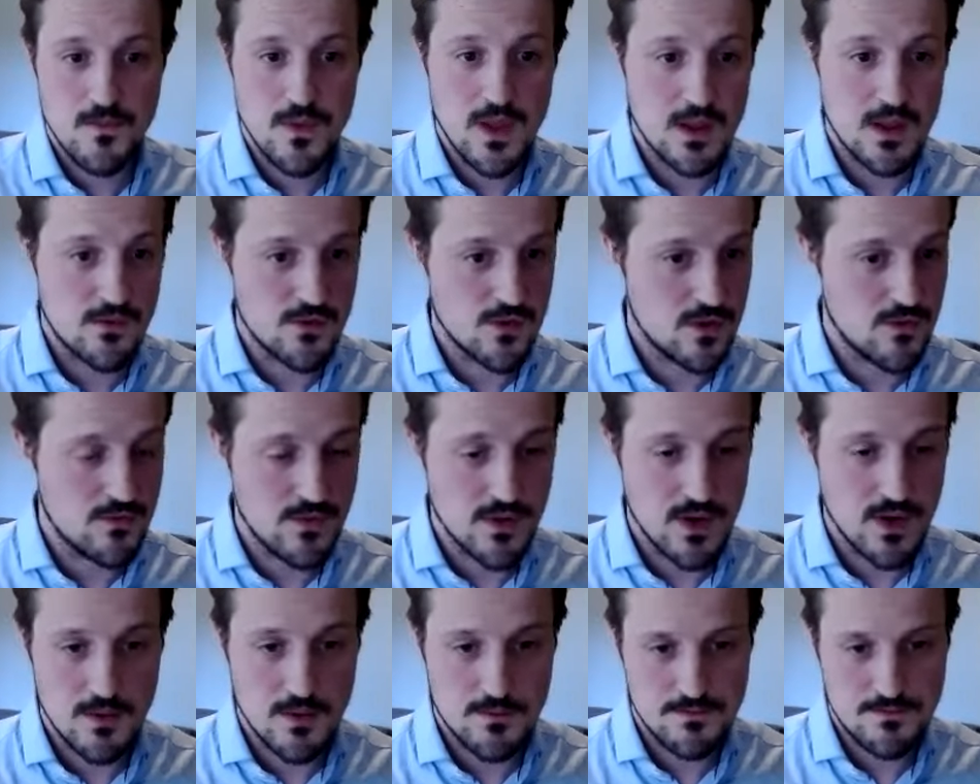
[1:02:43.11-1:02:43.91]
It's sort of
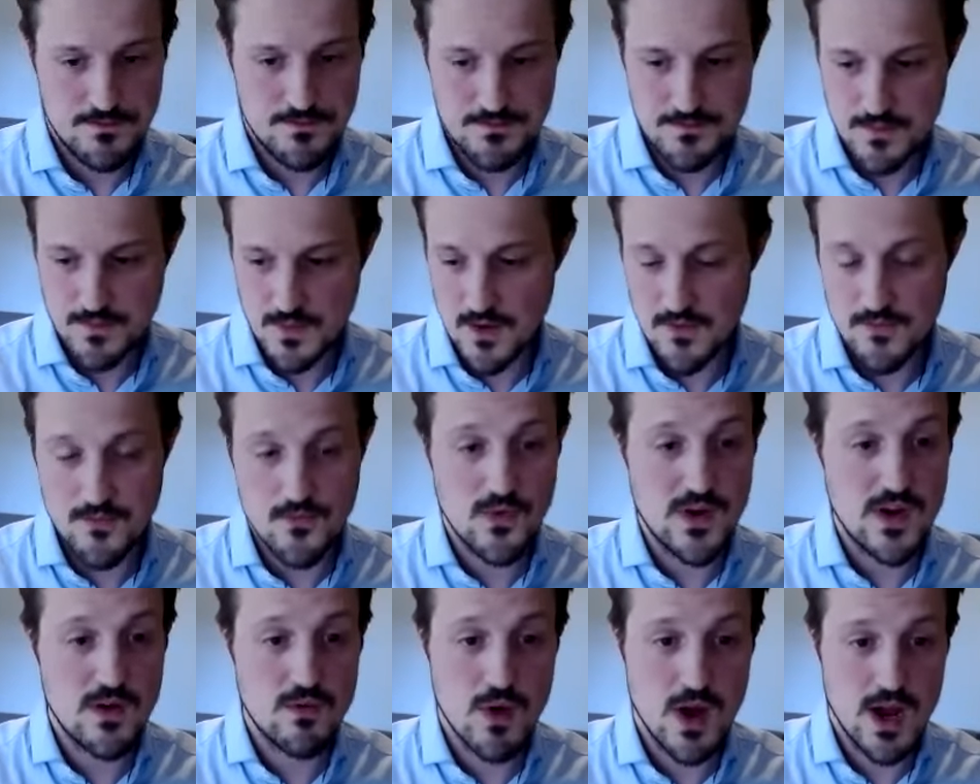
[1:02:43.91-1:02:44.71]
a
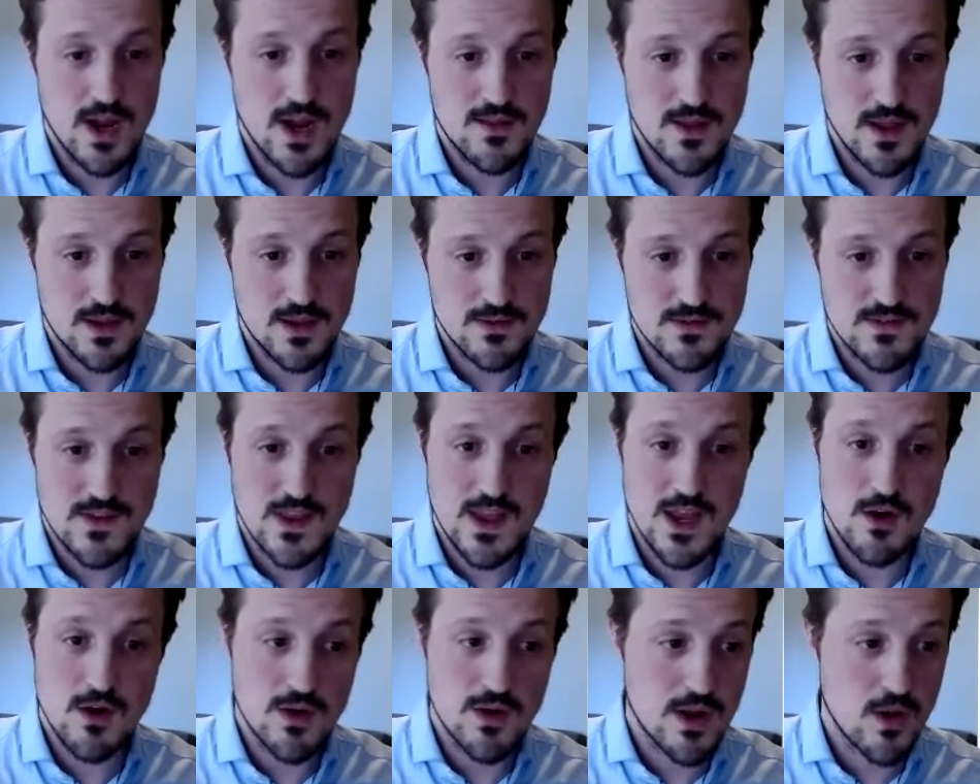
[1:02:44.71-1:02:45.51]
free riding,
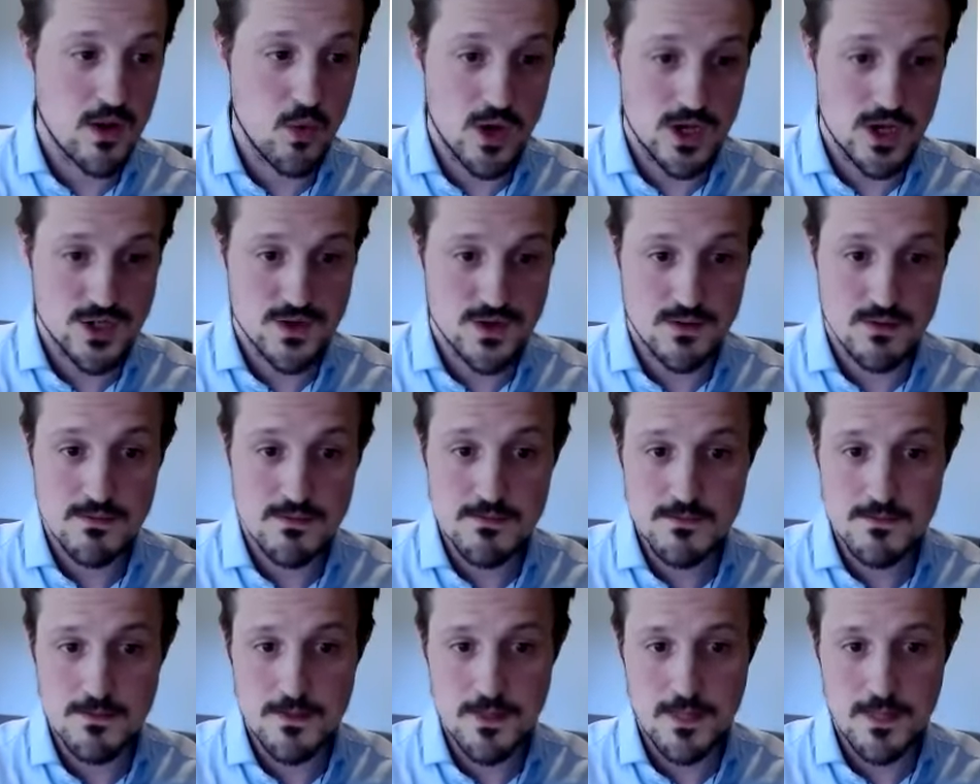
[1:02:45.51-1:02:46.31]
steering question.